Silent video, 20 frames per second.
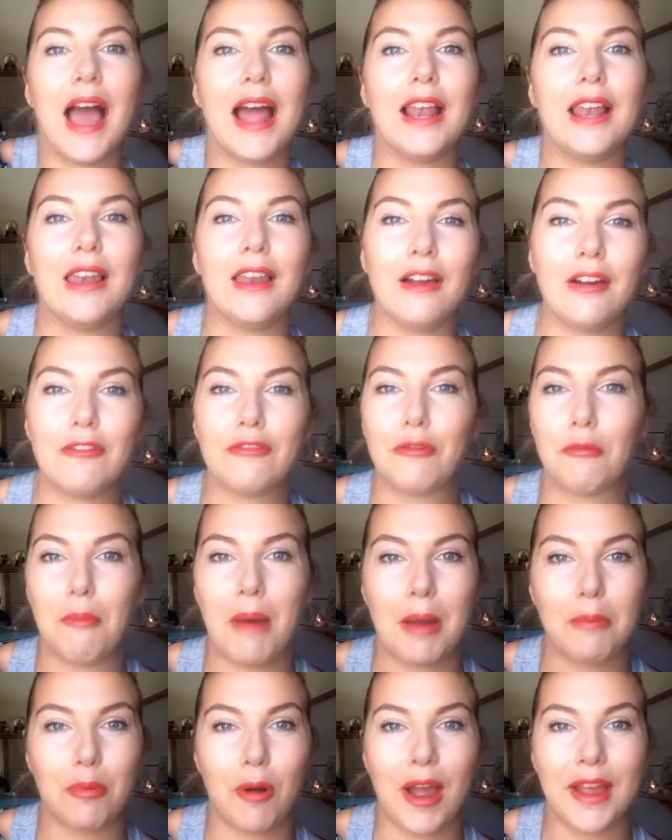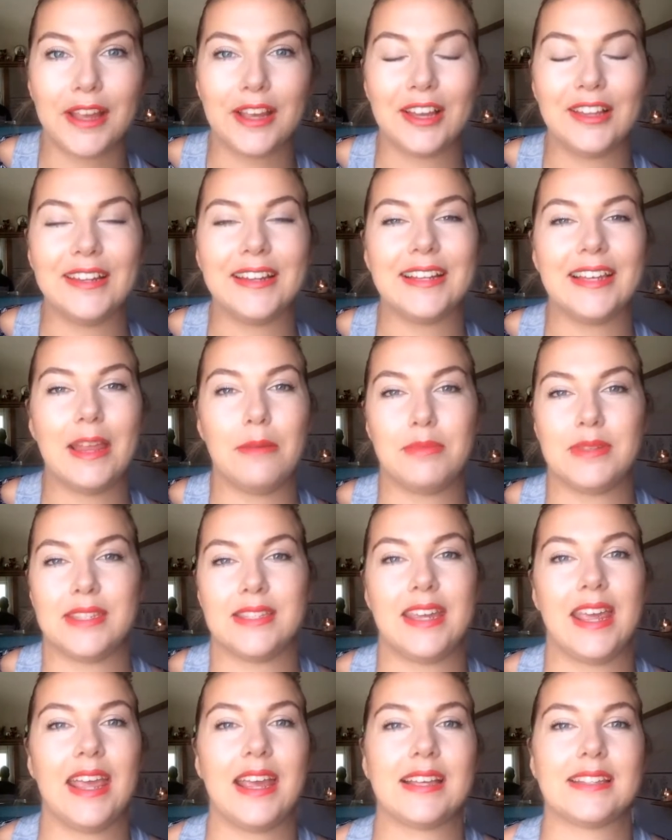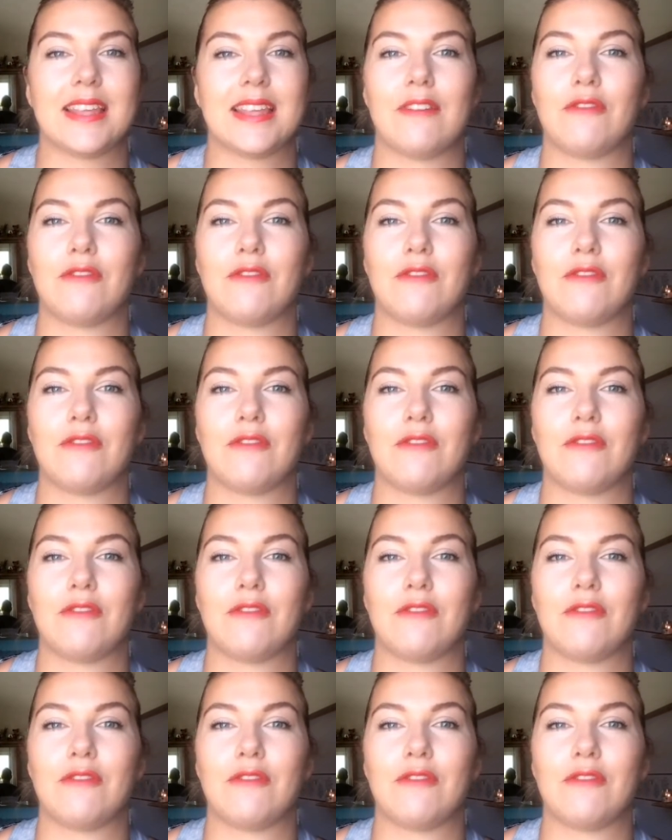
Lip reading: I love my bright coloured lipsticks.